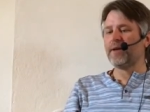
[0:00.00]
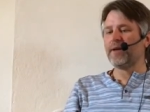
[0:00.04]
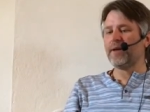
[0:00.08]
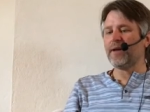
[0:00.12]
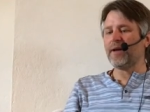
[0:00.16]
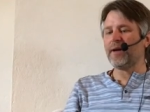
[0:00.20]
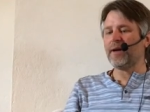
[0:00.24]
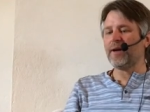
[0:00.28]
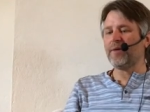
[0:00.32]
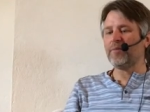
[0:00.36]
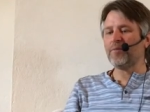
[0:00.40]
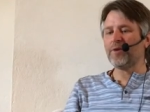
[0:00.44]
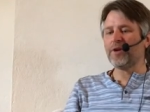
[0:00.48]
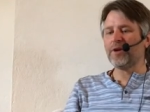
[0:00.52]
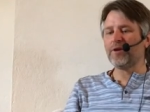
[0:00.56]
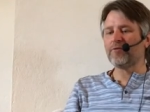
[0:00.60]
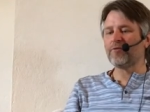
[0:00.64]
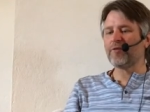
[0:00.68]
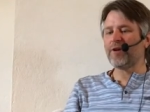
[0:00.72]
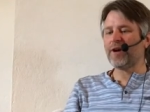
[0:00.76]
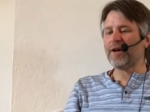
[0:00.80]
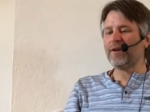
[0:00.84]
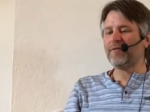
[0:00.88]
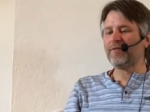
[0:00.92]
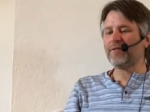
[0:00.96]
And we
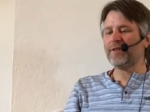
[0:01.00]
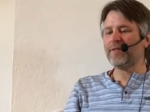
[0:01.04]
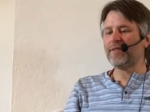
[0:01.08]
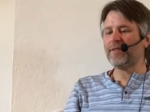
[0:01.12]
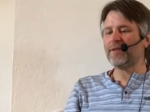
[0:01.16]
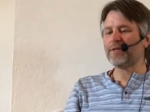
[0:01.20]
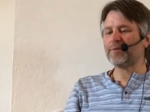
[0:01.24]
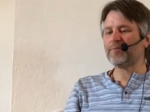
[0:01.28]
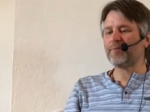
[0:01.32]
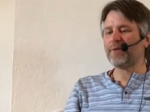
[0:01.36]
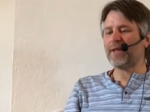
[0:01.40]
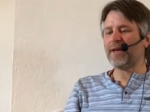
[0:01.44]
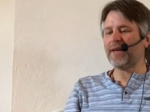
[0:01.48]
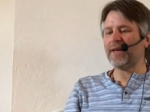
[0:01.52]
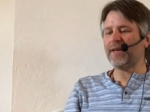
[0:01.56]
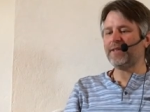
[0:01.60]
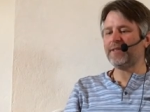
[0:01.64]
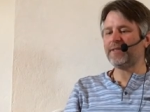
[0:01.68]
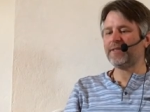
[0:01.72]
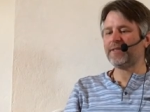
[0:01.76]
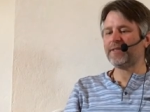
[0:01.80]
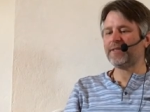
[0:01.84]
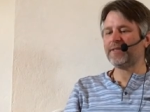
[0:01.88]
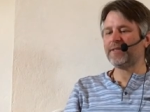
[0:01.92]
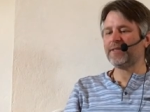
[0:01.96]
arrived in this
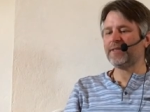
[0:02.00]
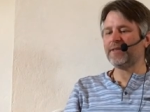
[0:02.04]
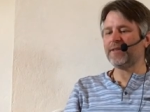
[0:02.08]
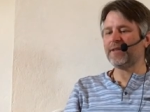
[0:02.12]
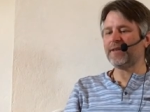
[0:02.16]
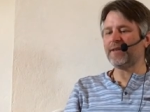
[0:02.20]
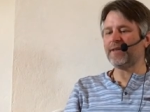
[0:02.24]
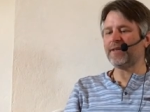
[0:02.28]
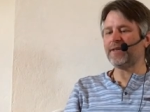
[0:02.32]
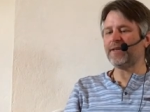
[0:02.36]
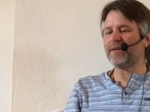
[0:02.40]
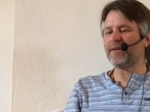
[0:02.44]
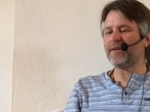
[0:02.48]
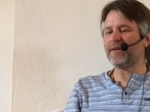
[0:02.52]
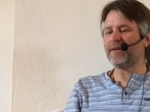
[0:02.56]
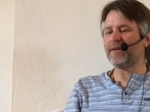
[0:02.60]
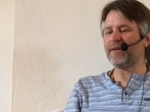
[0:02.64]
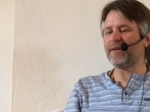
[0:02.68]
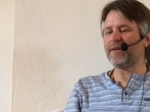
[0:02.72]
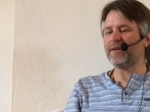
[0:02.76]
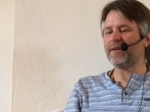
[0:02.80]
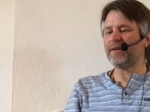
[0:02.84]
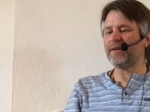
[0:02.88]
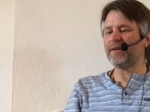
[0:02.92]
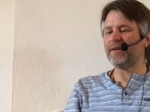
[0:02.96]
place, and
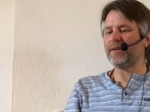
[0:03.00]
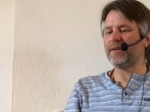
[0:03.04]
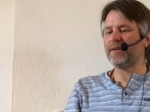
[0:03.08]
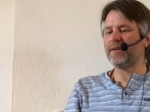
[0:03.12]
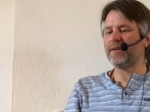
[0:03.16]
uh,